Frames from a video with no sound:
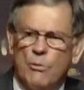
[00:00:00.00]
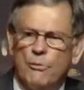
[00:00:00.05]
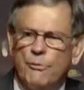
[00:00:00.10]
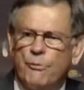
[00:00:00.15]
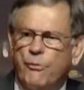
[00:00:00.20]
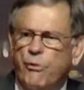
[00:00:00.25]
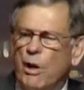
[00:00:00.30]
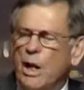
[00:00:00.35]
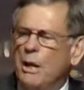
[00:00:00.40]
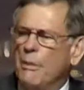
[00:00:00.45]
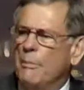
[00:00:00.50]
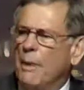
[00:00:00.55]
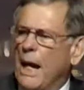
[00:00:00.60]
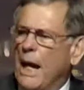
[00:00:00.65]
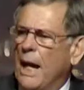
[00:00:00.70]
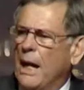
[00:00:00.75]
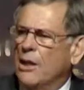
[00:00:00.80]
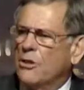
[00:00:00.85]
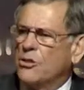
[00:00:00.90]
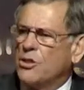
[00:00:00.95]
free
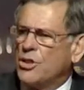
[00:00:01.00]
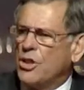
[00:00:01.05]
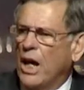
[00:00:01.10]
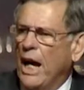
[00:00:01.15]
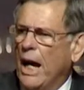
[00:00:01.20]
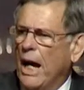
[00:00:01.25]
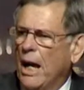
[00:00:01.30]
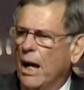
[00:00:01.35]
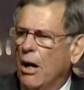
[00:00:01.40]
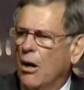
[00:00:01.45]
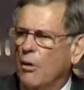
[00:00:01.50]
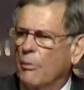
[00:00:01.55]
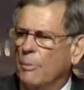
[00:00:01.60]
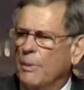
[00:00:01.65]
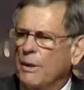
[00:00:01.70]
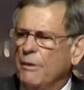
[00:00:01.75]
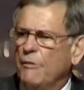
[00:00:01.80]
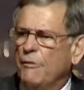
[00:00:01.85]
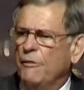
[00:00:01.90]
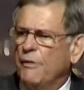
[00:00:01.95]
man shall
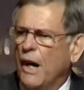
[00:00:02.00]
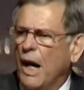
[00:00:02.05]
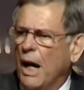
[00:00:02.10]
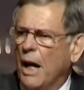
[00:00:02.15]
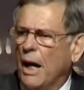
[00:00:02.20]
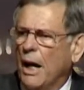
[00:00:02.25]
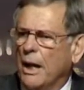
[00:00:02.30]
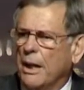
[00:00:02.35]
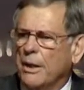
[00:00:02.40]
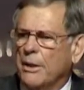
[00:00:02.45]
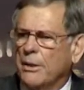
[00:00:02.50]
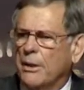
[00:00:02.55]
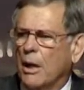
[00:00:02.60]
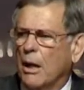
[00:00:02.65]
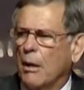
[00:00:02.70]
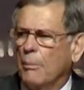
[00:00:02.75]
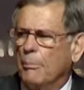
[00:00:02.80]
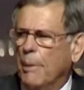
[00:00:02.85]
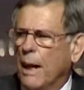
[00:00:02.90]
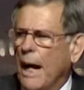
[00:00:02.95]
be fined
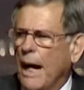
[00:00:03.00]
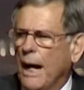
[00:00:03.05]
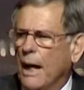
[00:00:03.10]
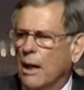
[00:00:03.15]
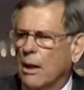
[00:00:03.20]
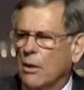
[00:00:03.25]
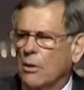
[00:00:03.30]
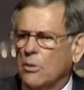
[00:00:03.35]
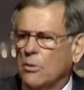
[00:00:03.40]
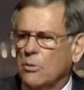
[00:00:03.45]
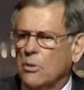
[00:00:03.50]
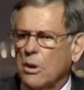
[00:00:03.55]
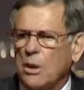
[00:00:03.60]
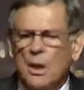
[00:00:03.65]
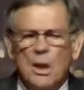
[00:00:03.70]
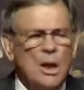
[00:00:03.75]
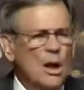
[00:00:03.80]
or bound